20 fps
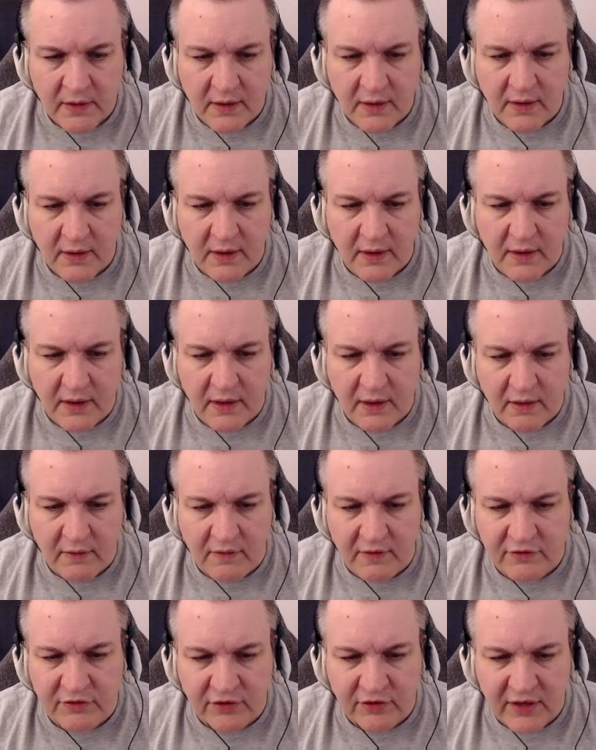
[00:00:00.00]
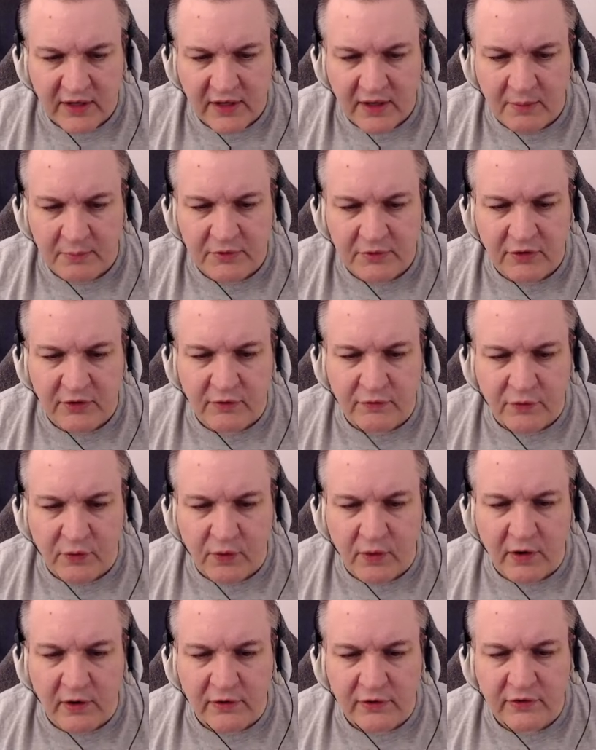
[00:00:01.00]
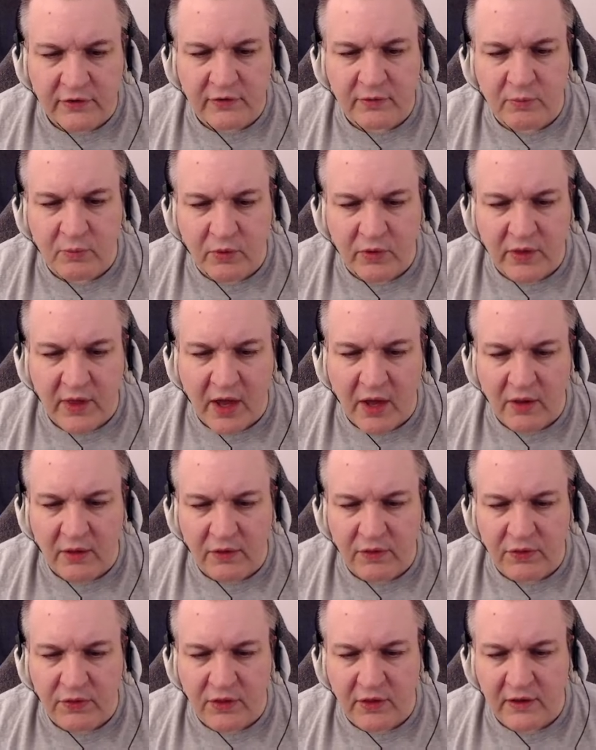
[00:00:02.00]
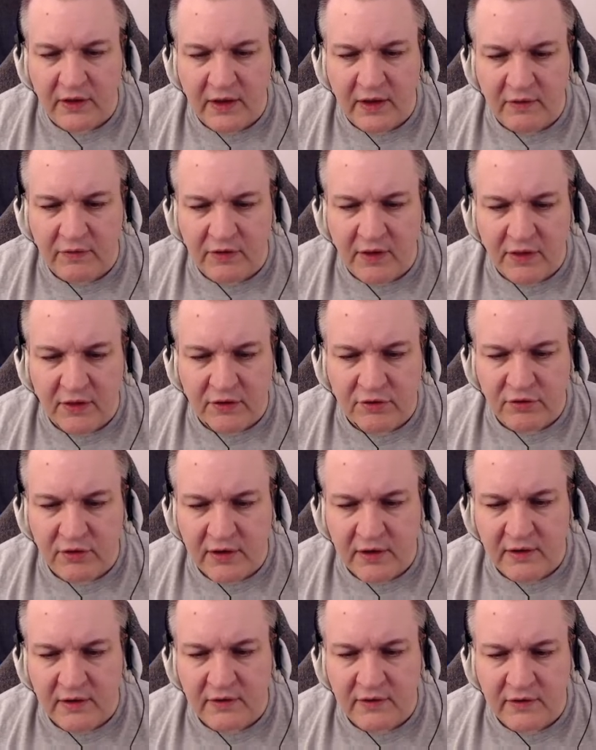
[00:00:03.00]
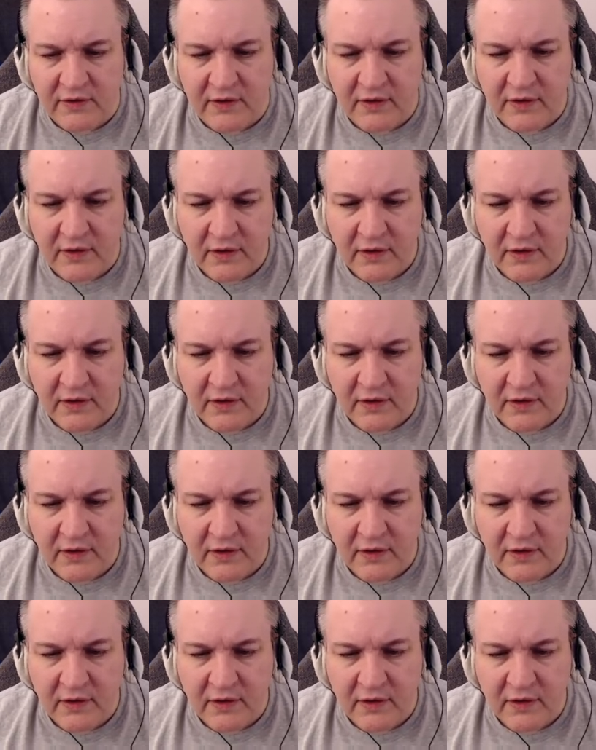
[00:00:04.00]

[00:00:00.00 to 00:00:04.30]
Eventually, he come to the forest without the leaves on the trees,